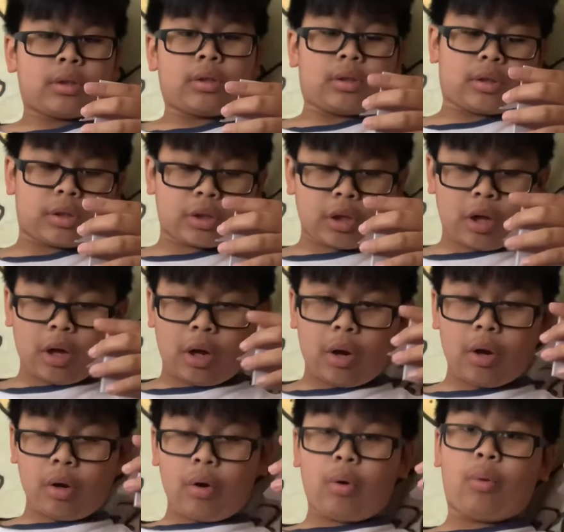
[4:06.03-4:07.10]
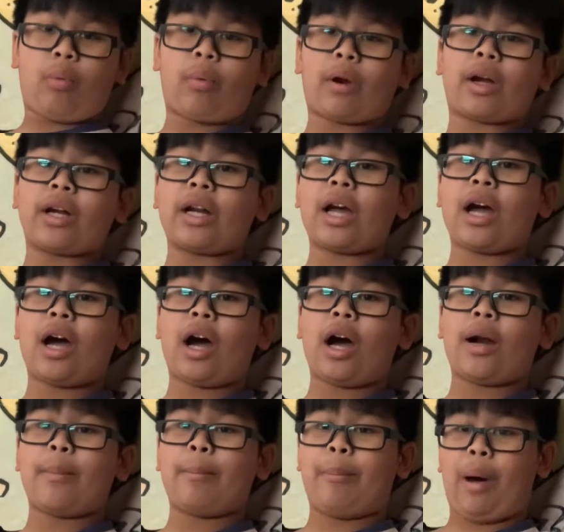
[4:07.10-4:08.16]
So we're gonna
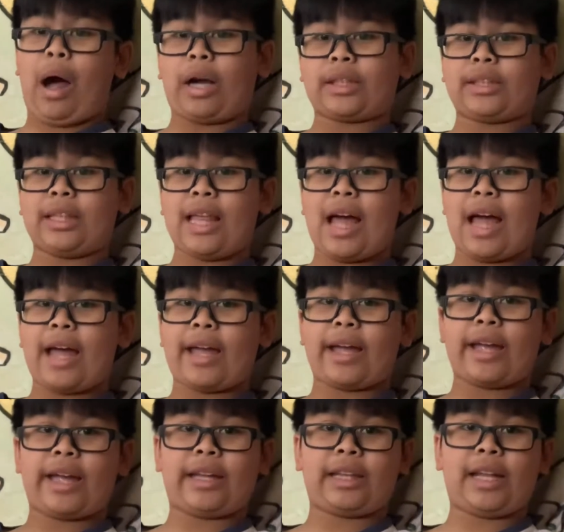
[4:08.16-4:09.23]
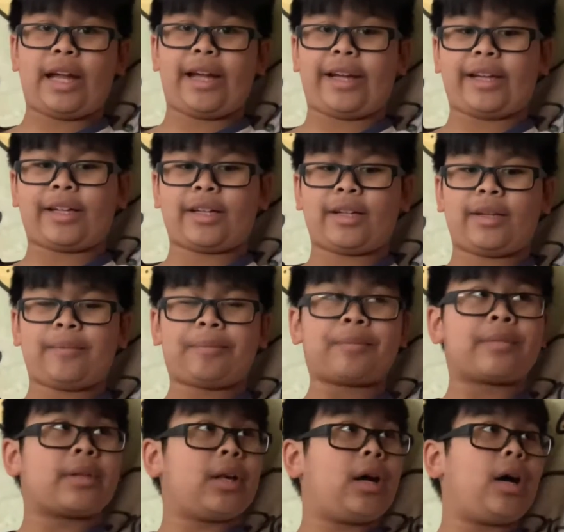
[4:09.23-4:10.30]
unbox that in like
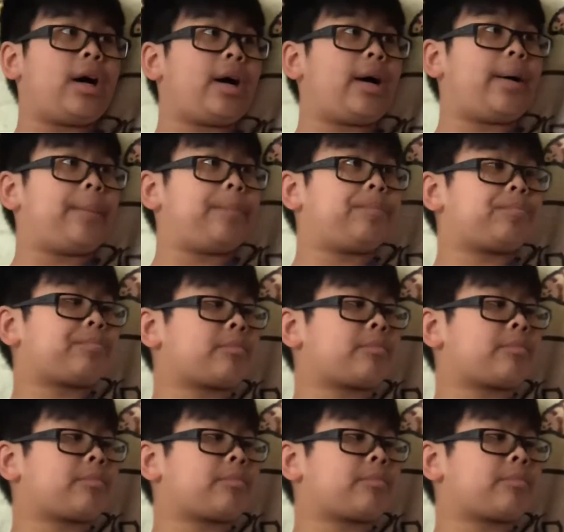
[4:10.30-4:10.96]
um